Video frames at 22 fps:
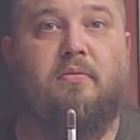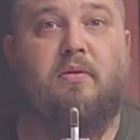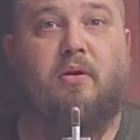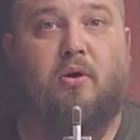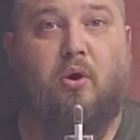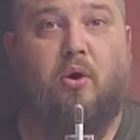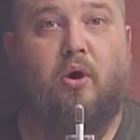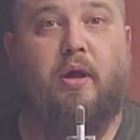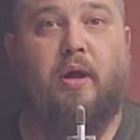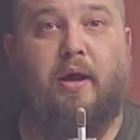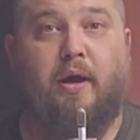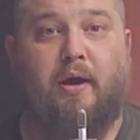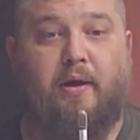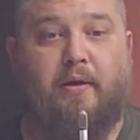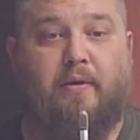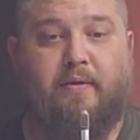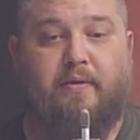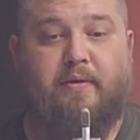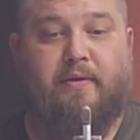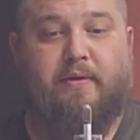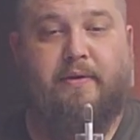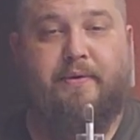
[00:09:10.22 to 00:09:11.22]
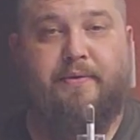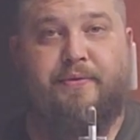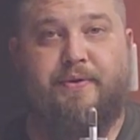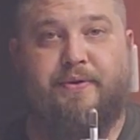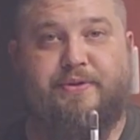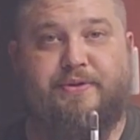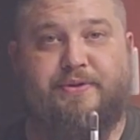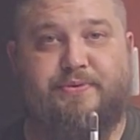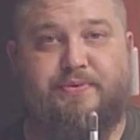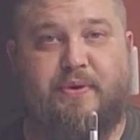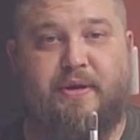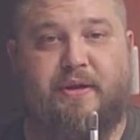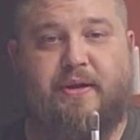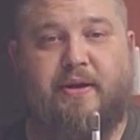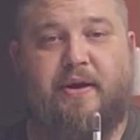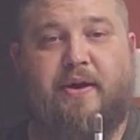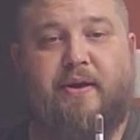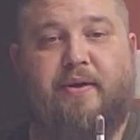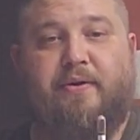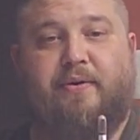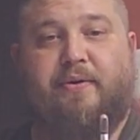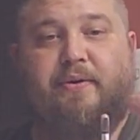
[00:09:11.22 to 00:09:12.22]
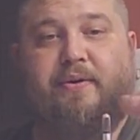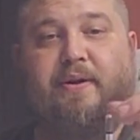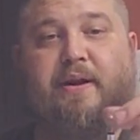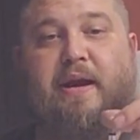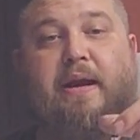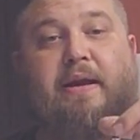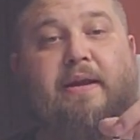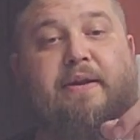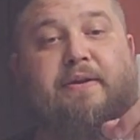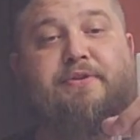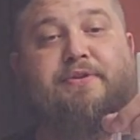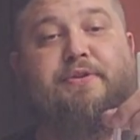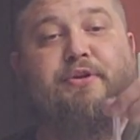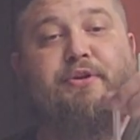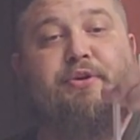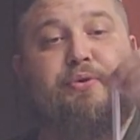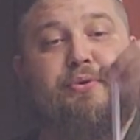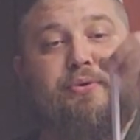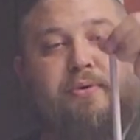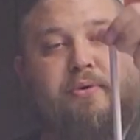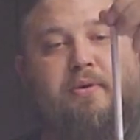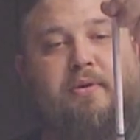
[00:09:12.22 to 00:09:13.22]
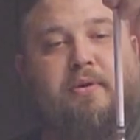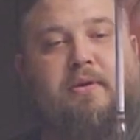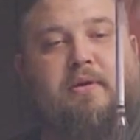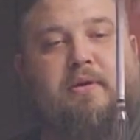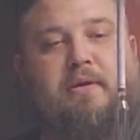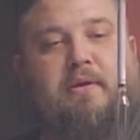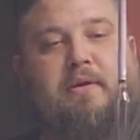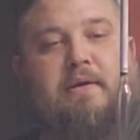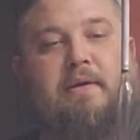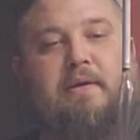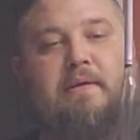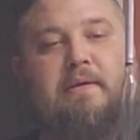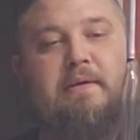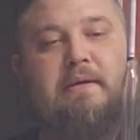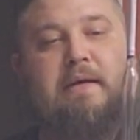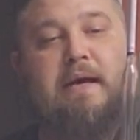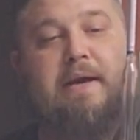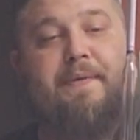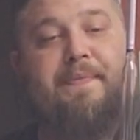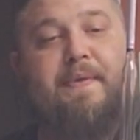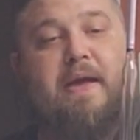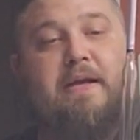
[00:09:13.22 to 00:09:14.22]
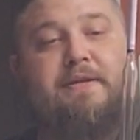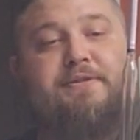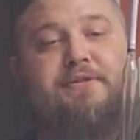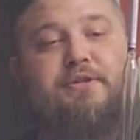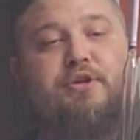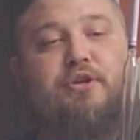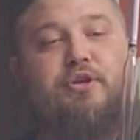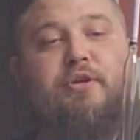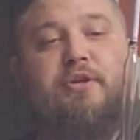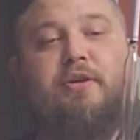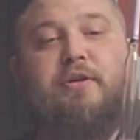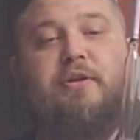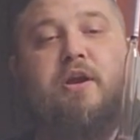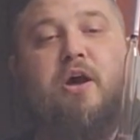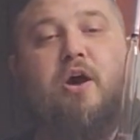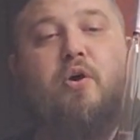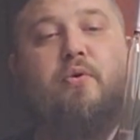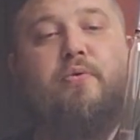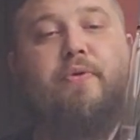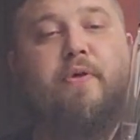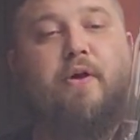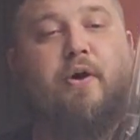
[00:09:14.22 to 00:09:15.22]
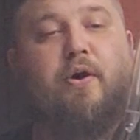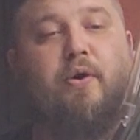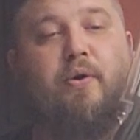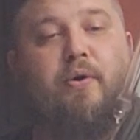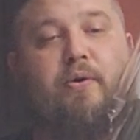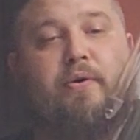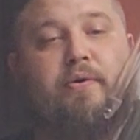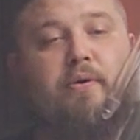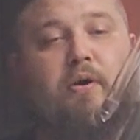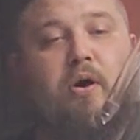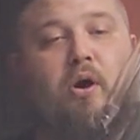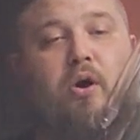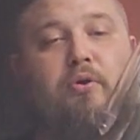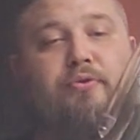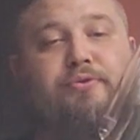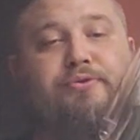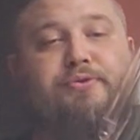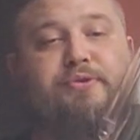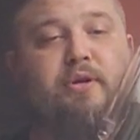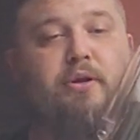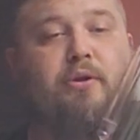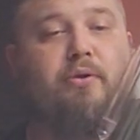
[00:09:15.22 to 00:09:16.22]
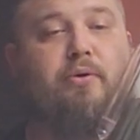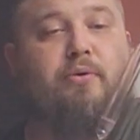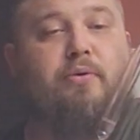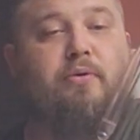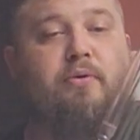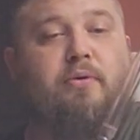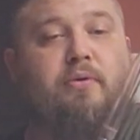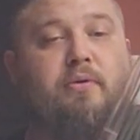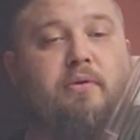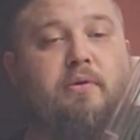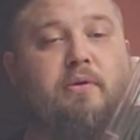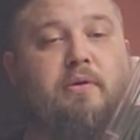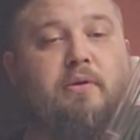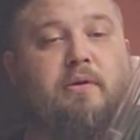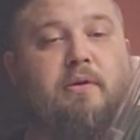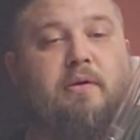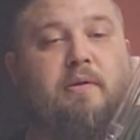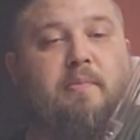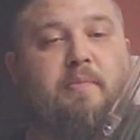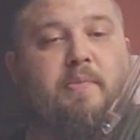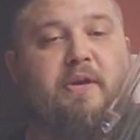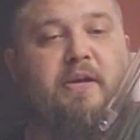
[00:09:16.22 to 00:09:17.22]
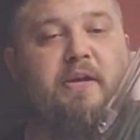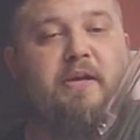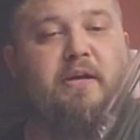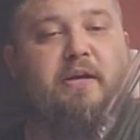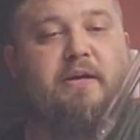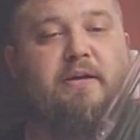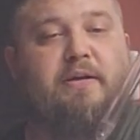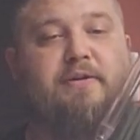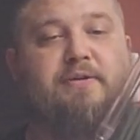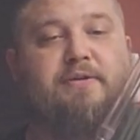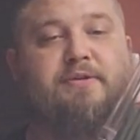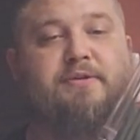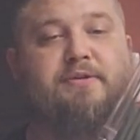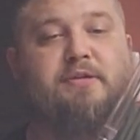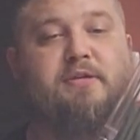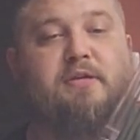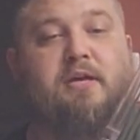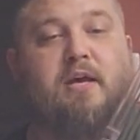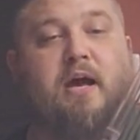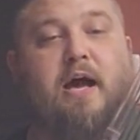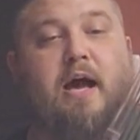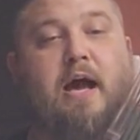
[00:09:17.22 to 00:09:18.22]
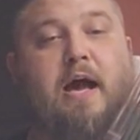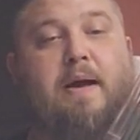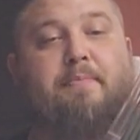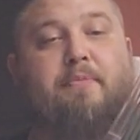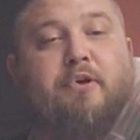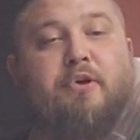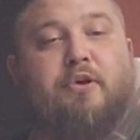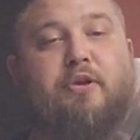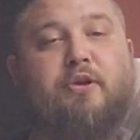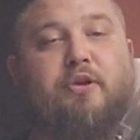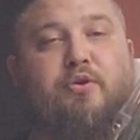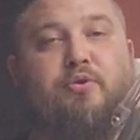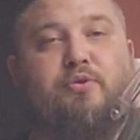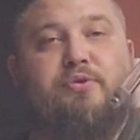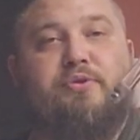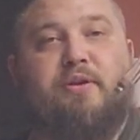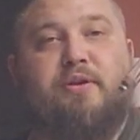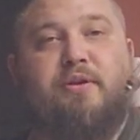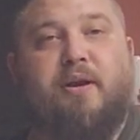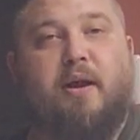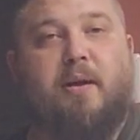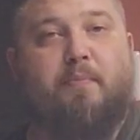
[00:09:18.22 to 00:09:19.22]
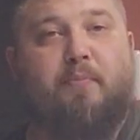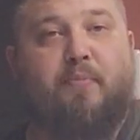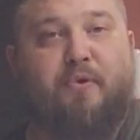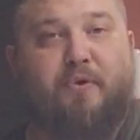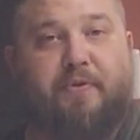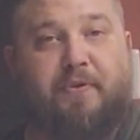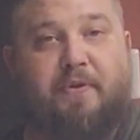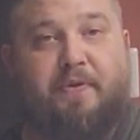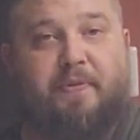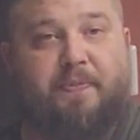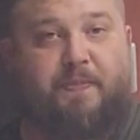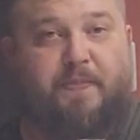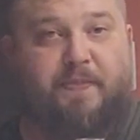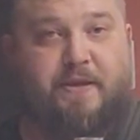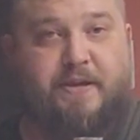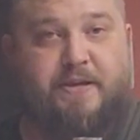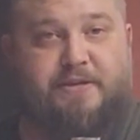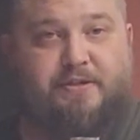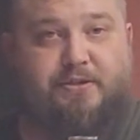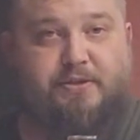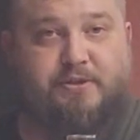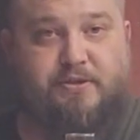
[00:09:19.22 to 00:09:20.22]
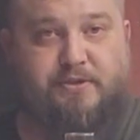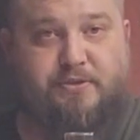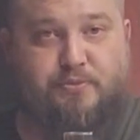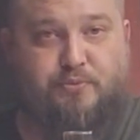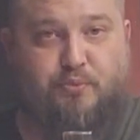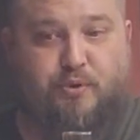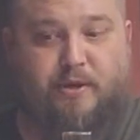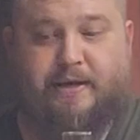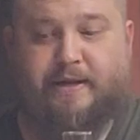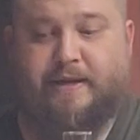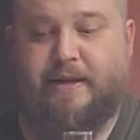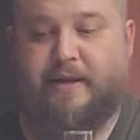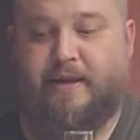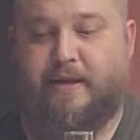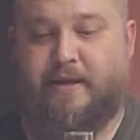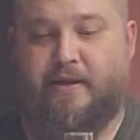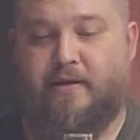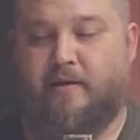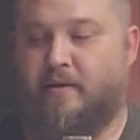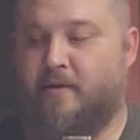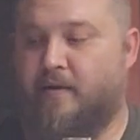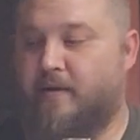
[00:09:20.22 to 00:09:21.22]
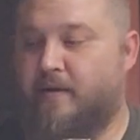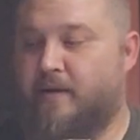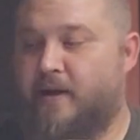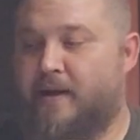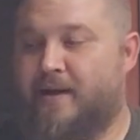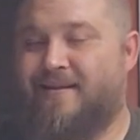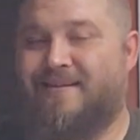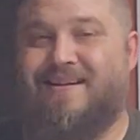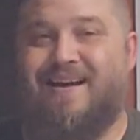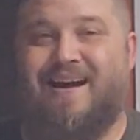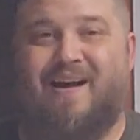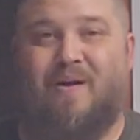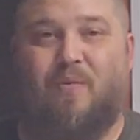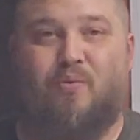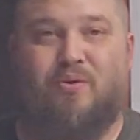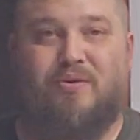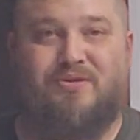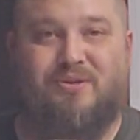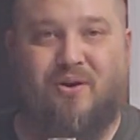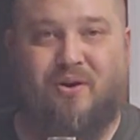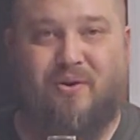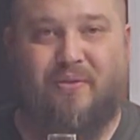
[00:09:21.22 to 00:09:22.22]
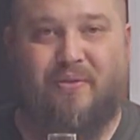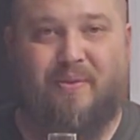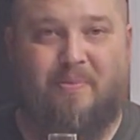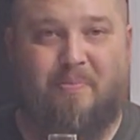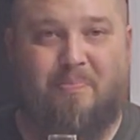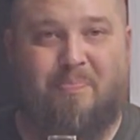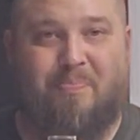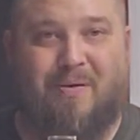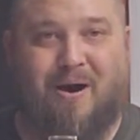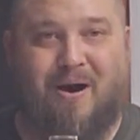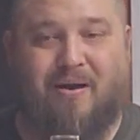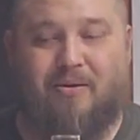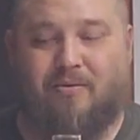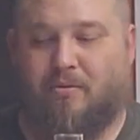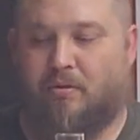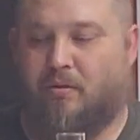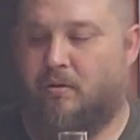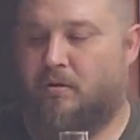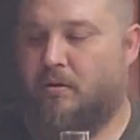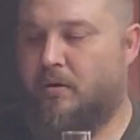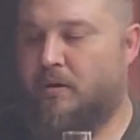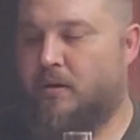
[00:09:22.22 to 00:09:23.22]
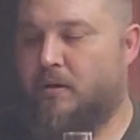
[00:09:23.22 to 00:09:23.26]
Oh yeah, this is reading 192. And that's good to know though, also, because I'm going to use the number that this is reading and not what's on the bottle.